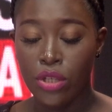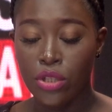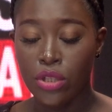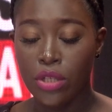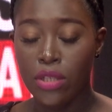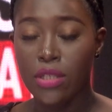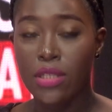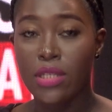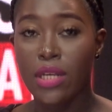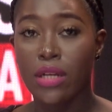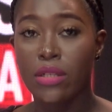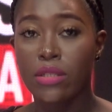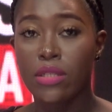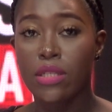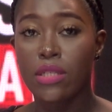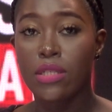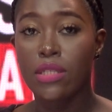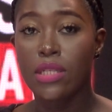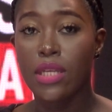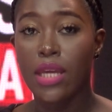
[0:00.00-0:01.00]

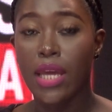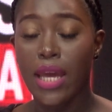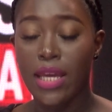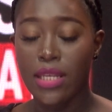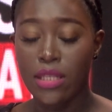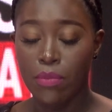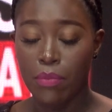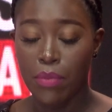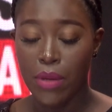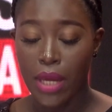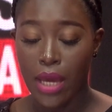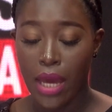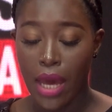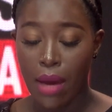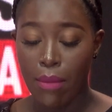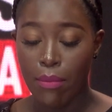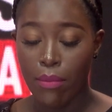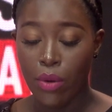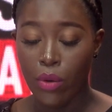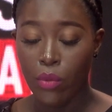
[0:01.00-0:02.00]
consultancy
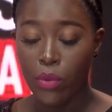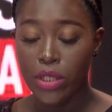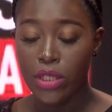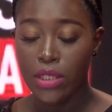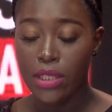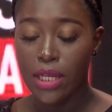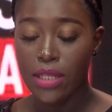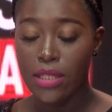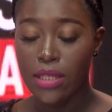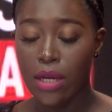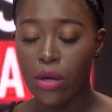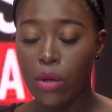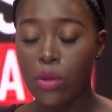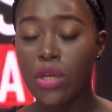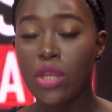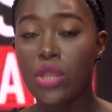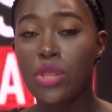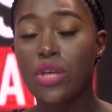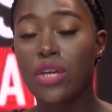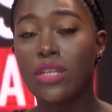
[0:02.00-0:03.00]
SBM, which states that
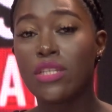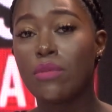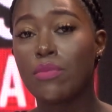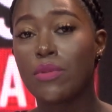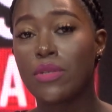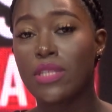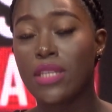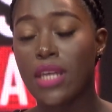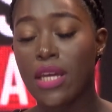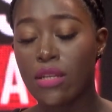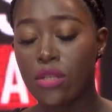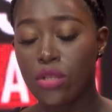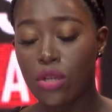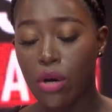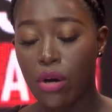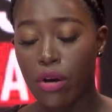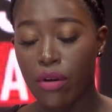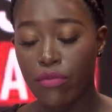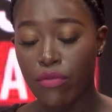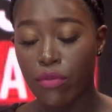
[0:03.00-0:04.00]
only 30%
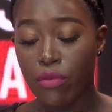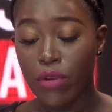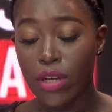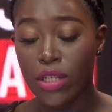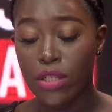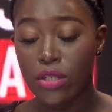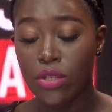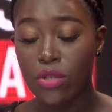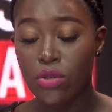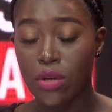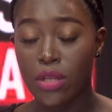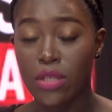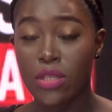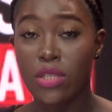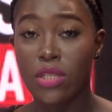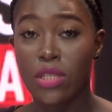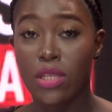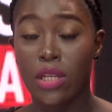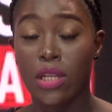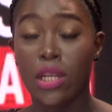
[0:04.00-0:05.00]
of
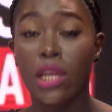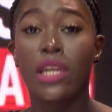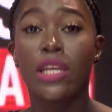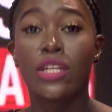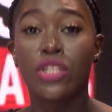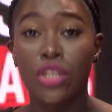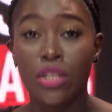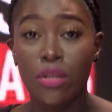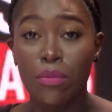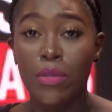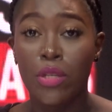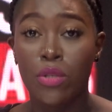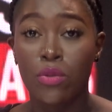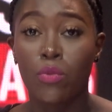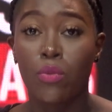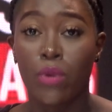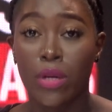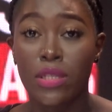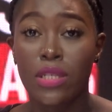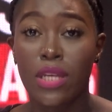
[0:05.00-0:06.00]
registrants, the
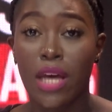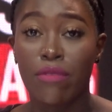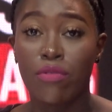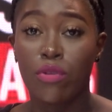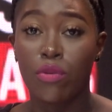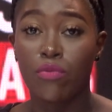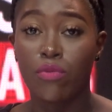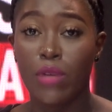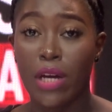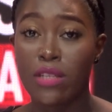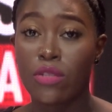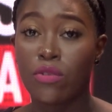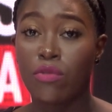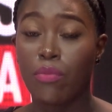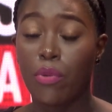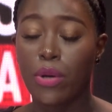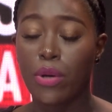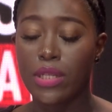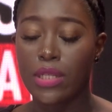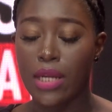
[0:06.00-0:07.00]
legitimate ones, as you've, as
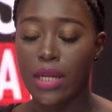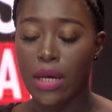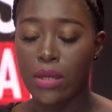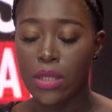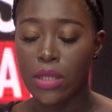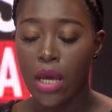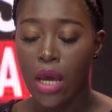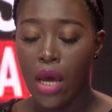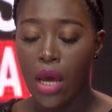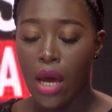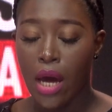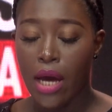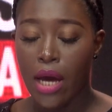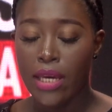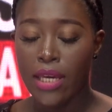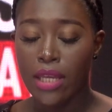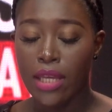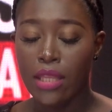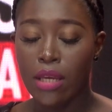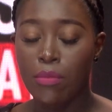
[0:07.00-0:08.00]
you've pointed out, uh,
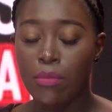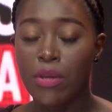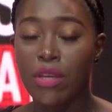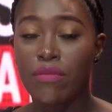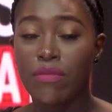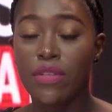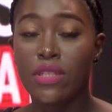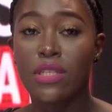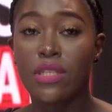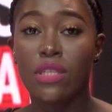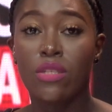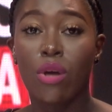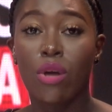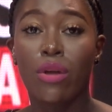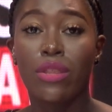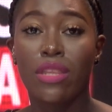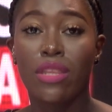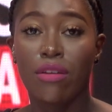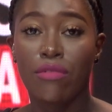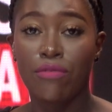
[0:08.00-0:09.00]
get their PVCs
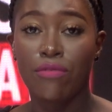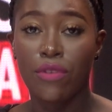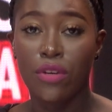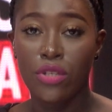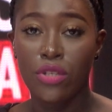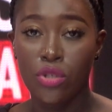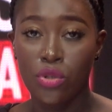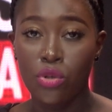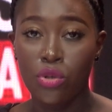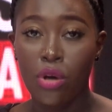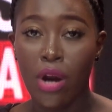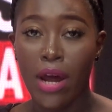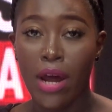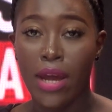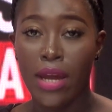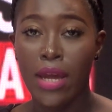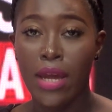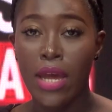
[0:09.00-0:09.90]
on their first try.